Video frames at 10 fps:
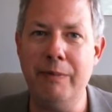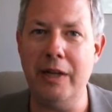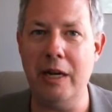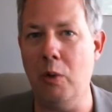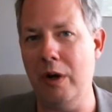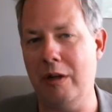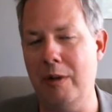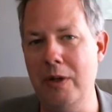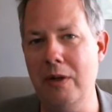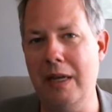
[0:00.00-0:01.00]
They don't want to
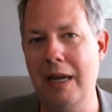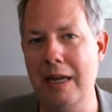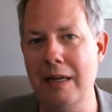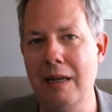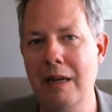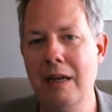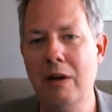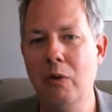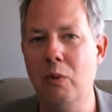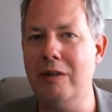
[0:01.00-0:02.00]
communicate,
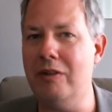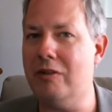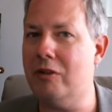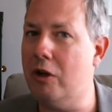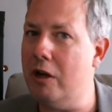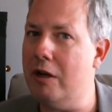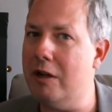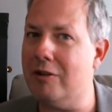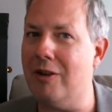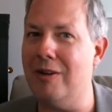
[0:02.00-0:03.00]
which is good
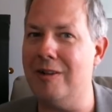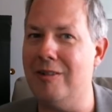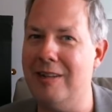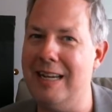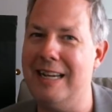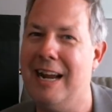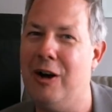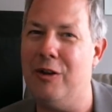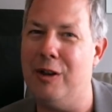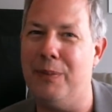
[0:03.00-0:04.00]
as long as they're taking
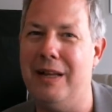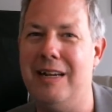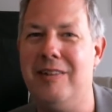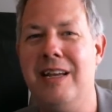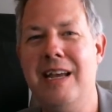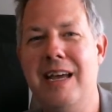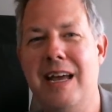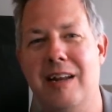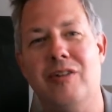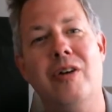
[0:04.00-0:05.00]
care of the place
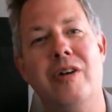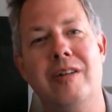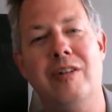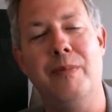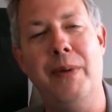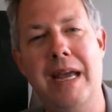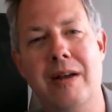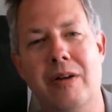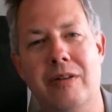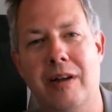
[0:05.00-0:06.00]
and as long as they're
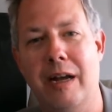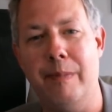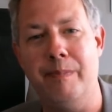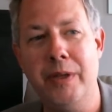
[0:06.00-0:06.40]
paying on time.